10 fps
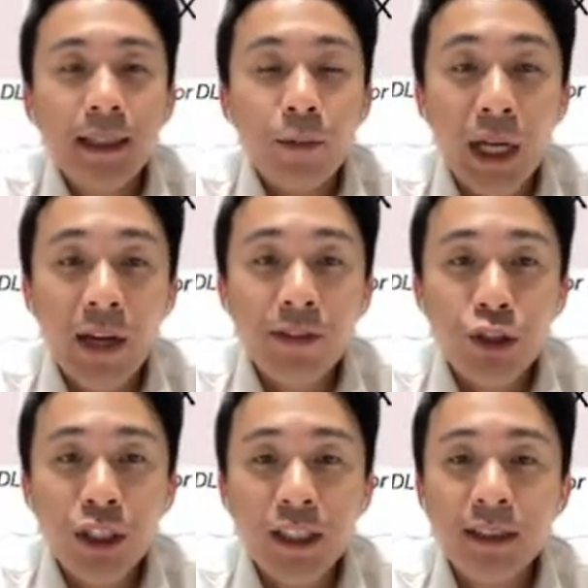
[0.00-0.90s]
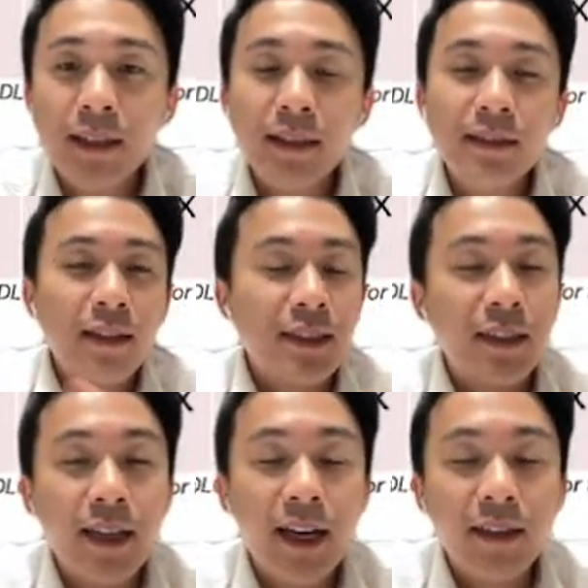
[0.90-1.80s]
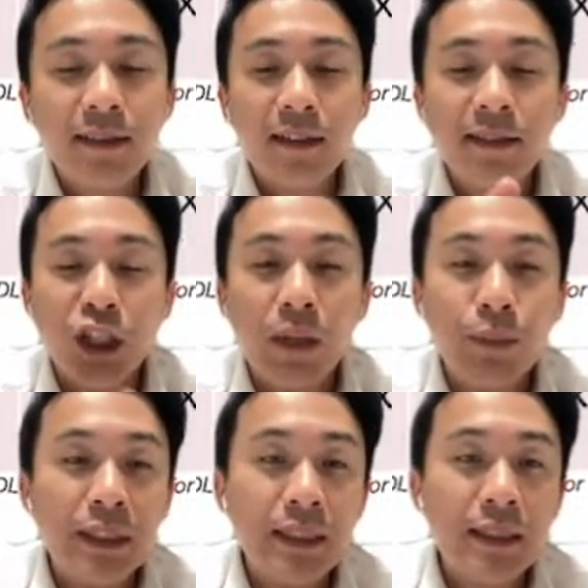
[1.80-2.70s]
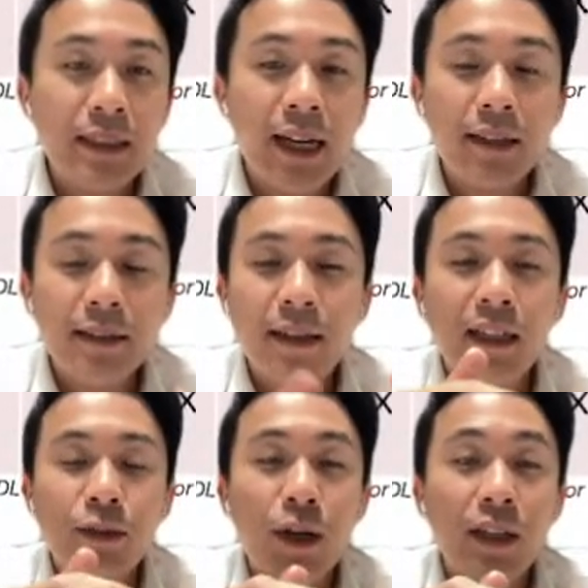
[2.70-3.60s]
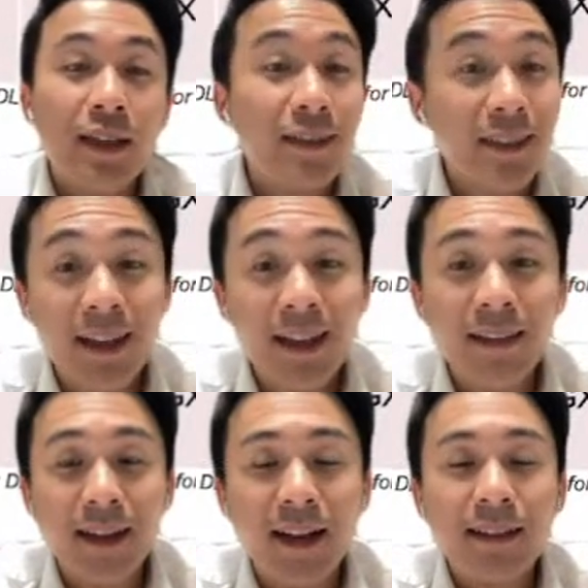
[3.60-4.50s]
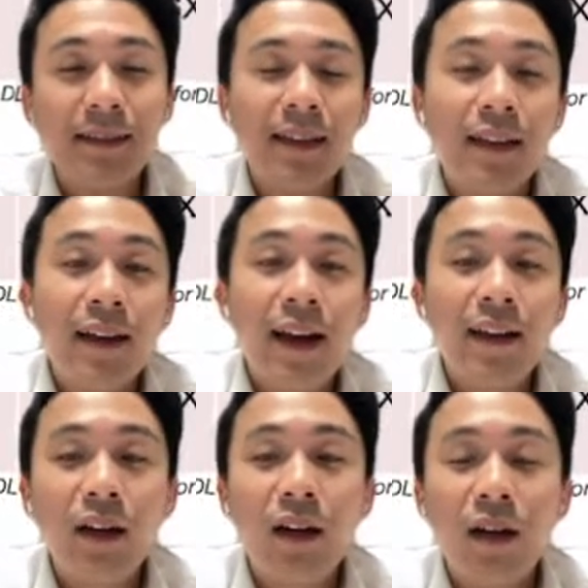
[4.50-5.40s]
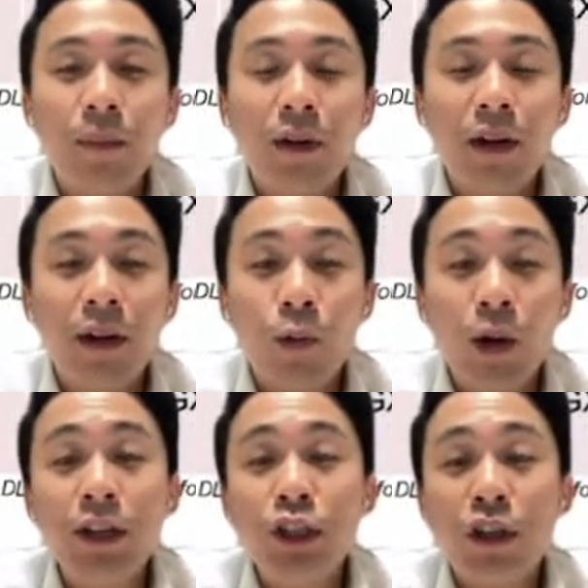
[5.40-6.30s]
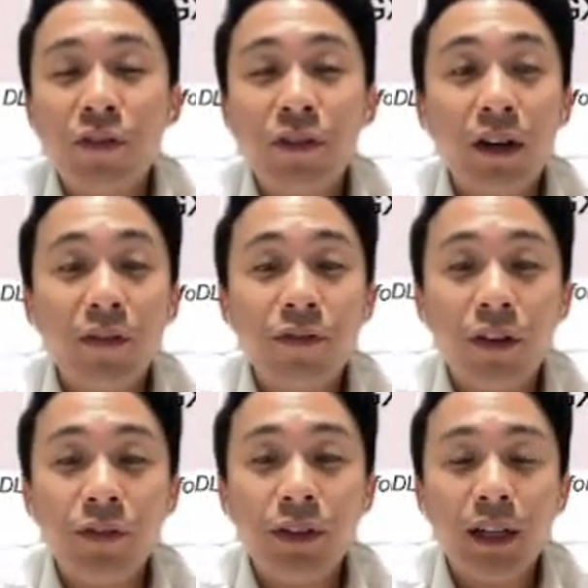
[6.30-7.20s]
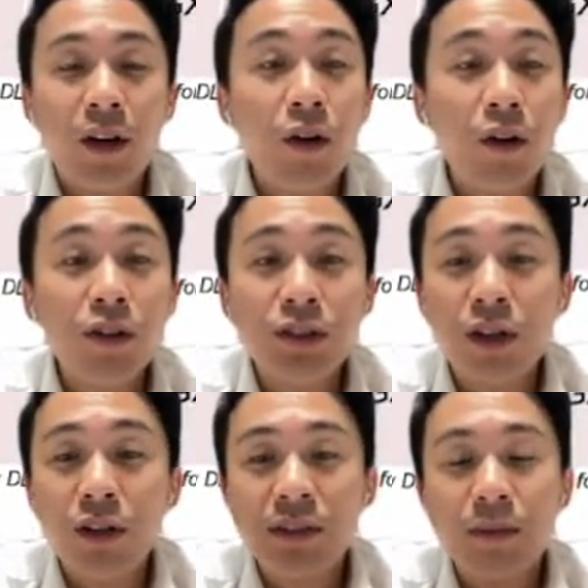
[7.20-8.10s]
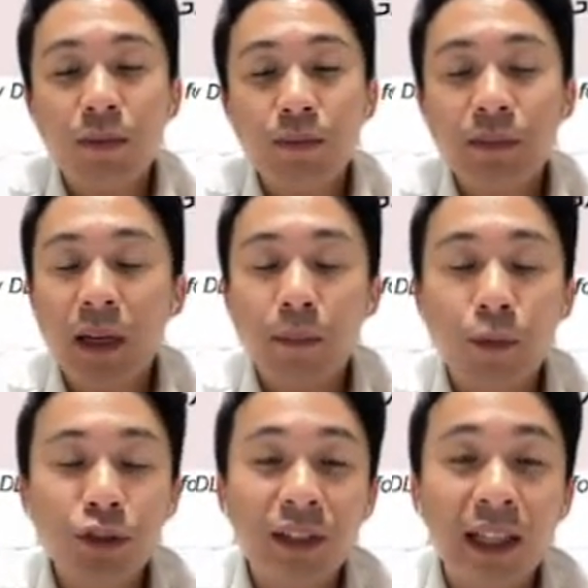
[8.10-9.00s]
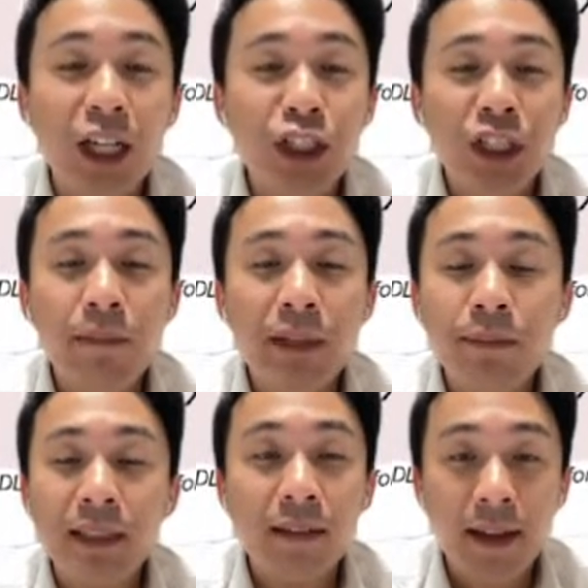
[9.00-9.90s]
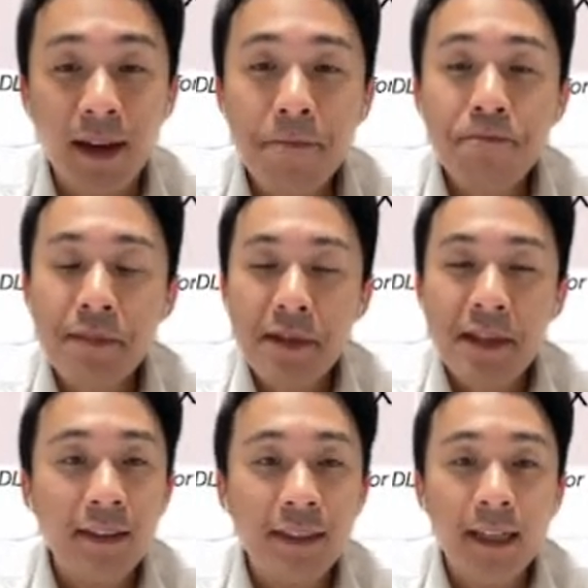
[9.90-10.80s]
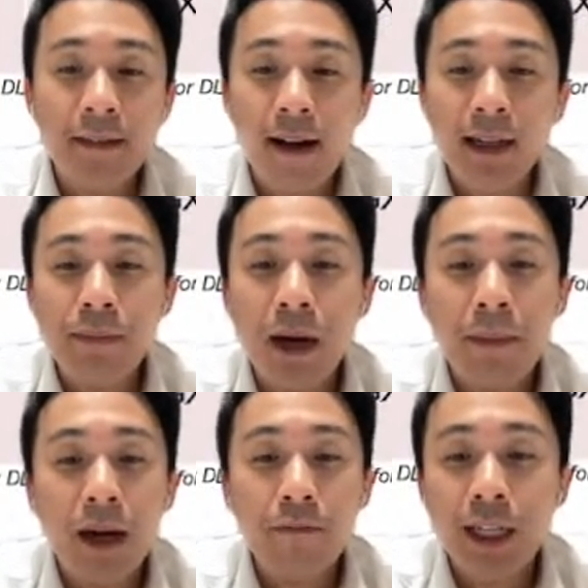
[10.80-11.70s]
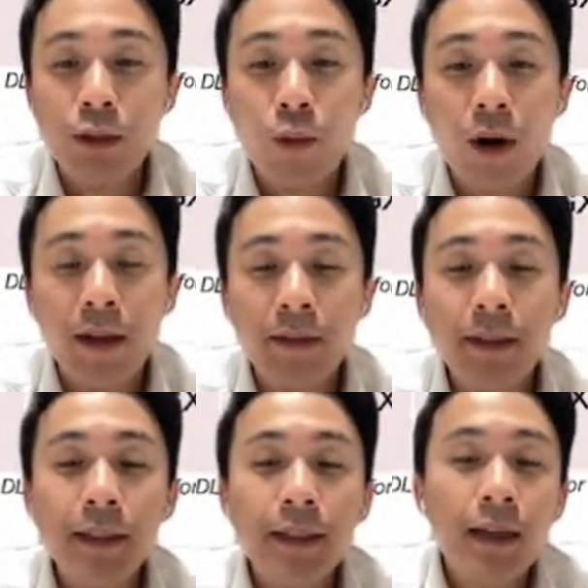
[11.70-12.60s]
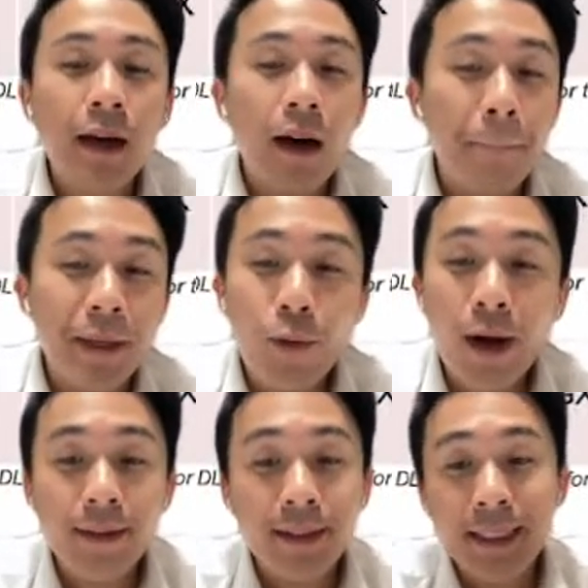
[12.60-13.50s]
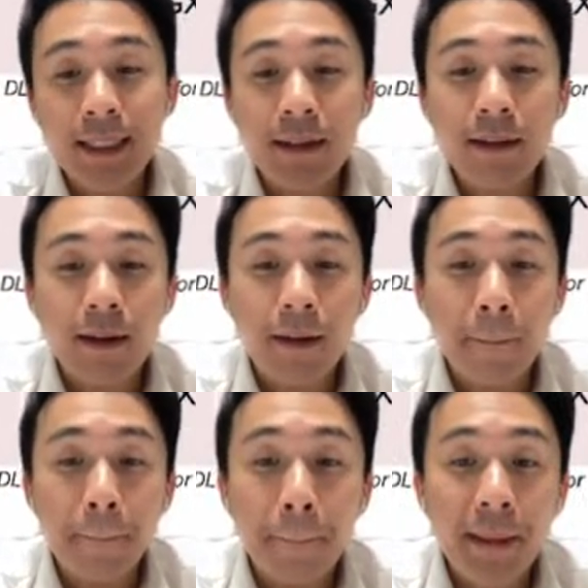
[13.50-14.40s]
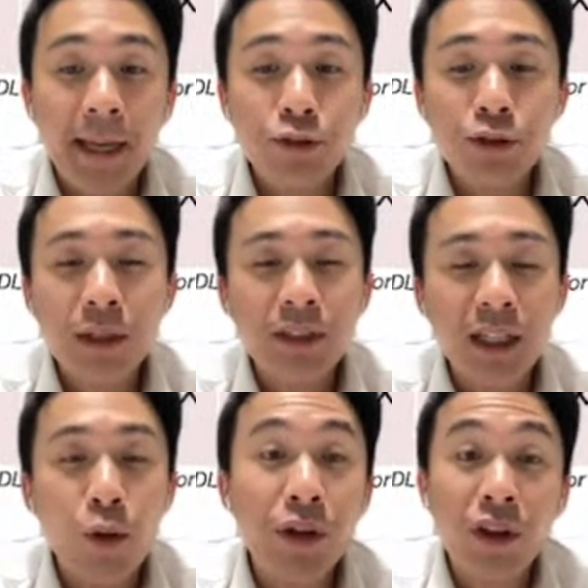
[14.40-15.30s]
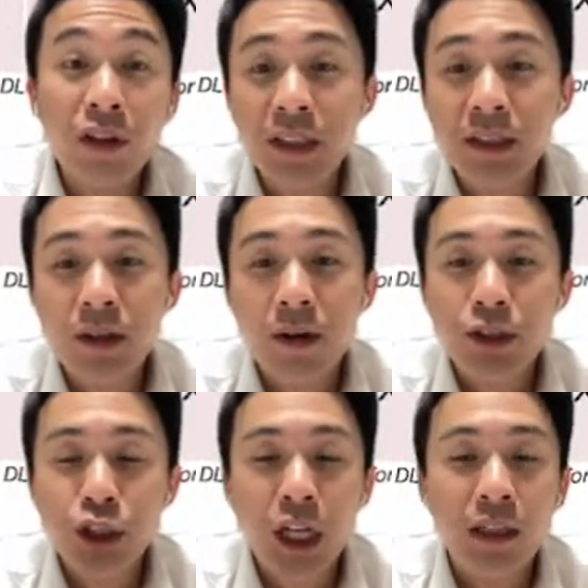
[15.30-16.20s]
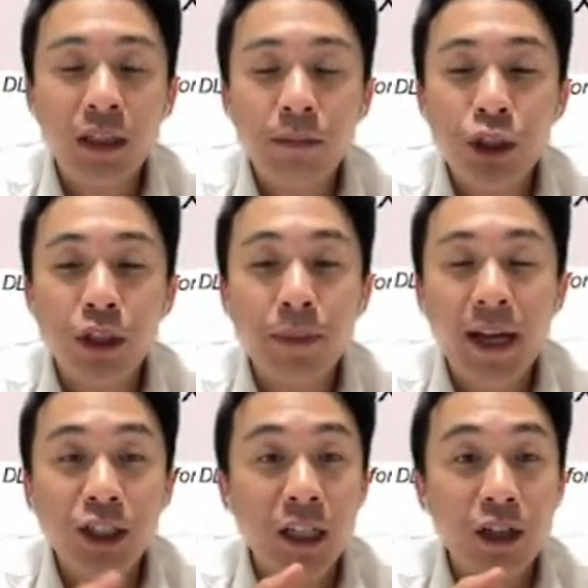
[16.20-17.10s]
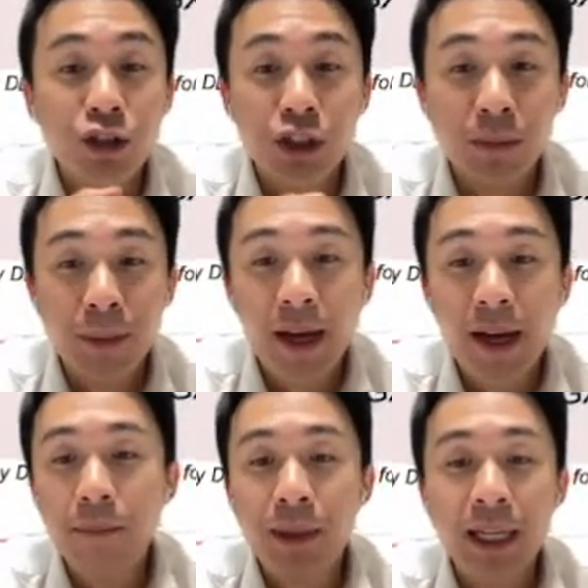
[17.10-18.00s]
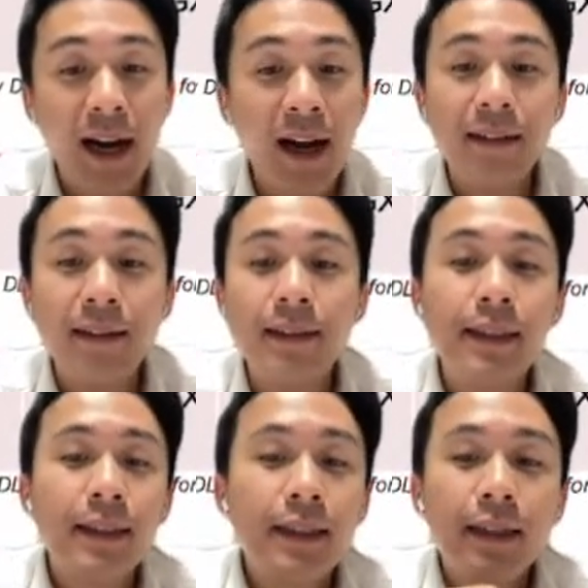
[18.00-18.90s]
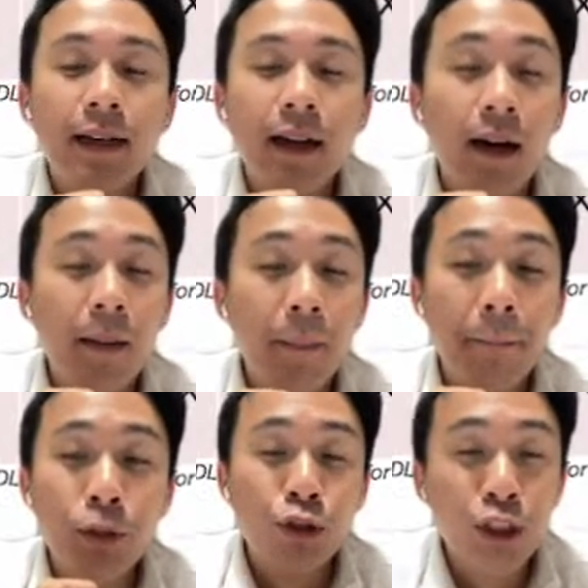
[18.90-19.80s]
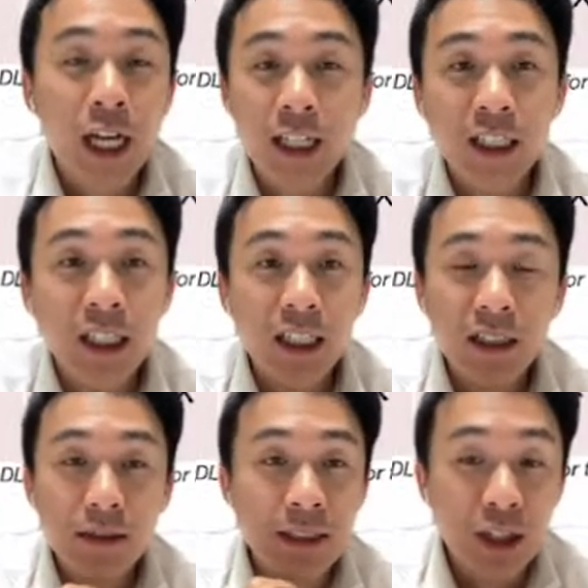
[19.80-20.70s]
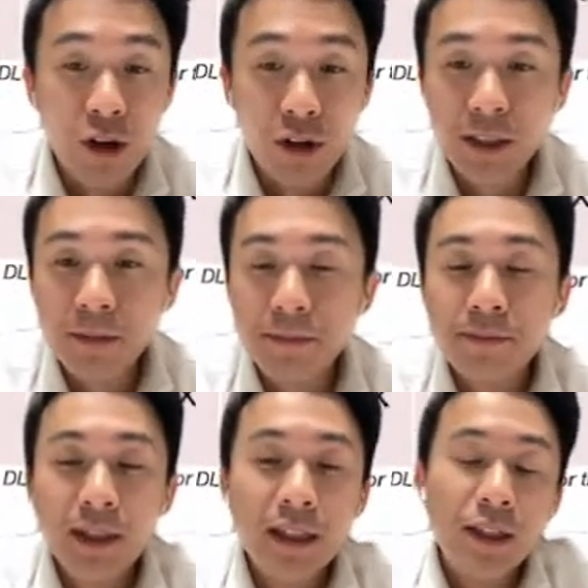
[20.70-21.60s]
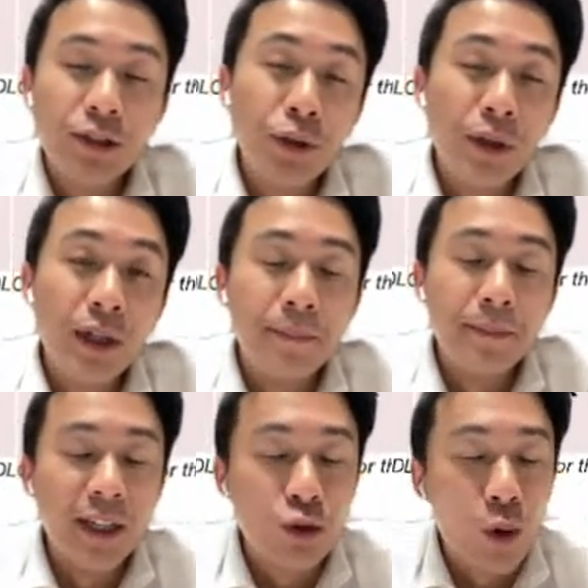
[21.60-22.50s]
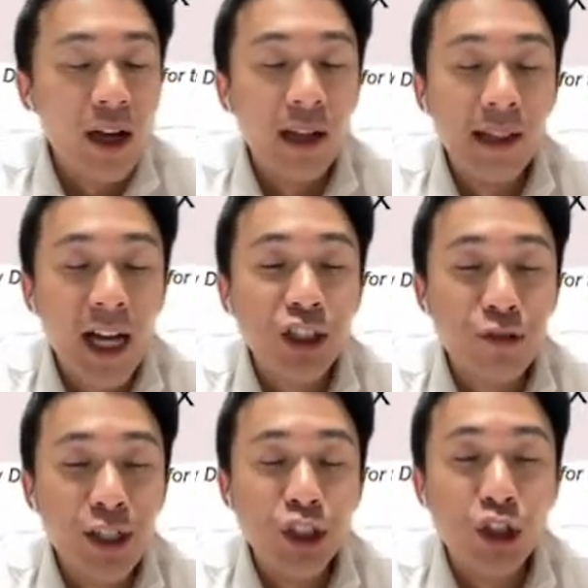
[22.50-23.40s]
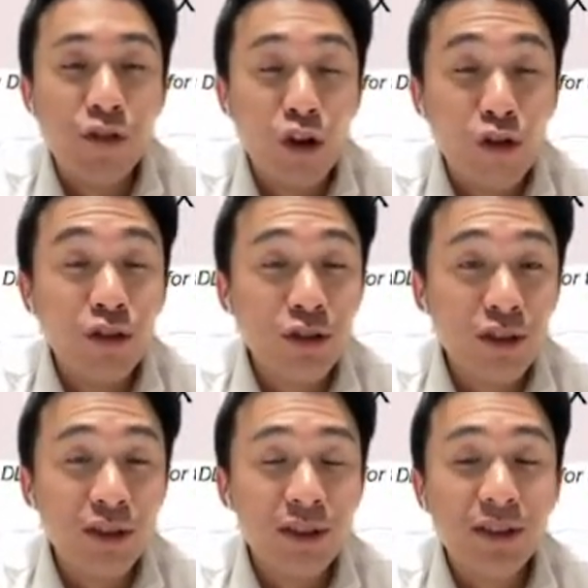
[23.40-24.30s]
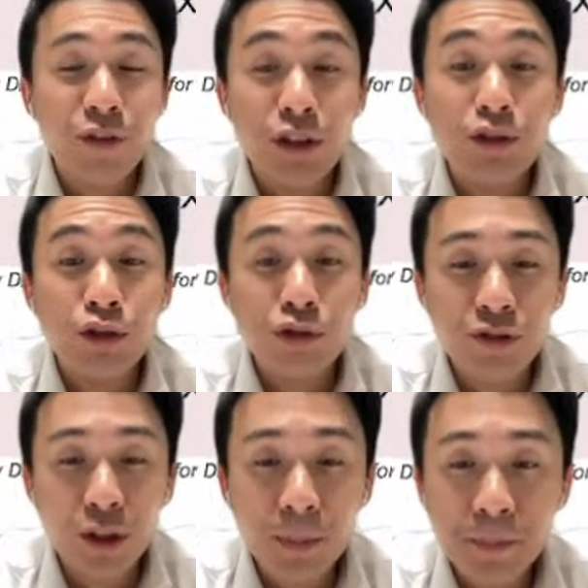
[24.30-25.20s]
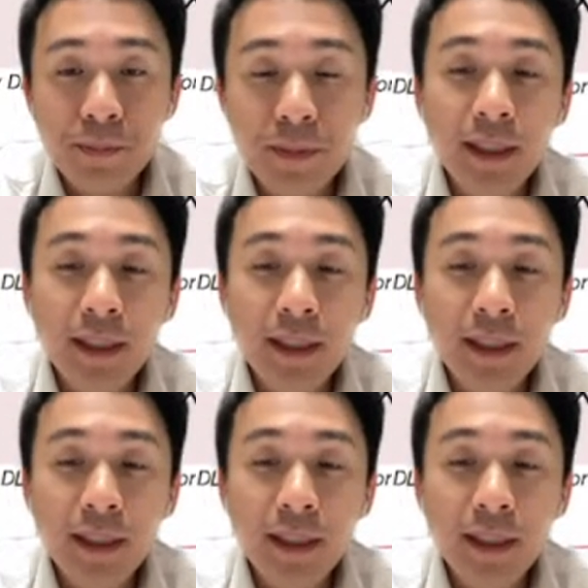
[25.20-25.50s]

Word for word: We have the three indices: Hang Seng Index, Hang Seng China Balance Index, as well as Hang Seng Tech Index, and um, and a wide range of of, of uh, Hong Kong stocks. Uh, most of the large cap names are there: Tencent, Alibaba, Meituan, uh, BYD, um, and also some of the old economy stocks: China Merchant Bank, China Construction Bank, Ping An, uh, Petro China, CNOOC. So um, there is quite a large range of Hong Kong stocks for you to choose from.